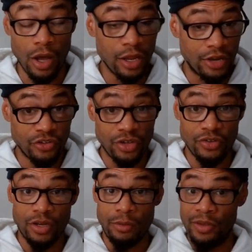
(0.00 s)
All that
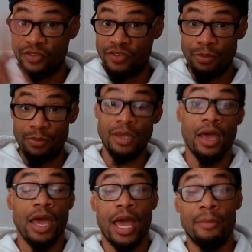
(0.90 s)
shit's in there. Mississippi,
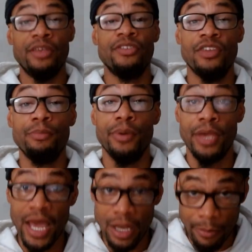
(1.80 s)

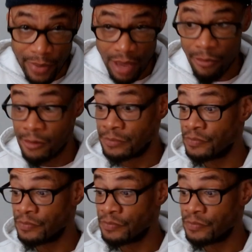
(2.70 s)
Mississippi, Alabama,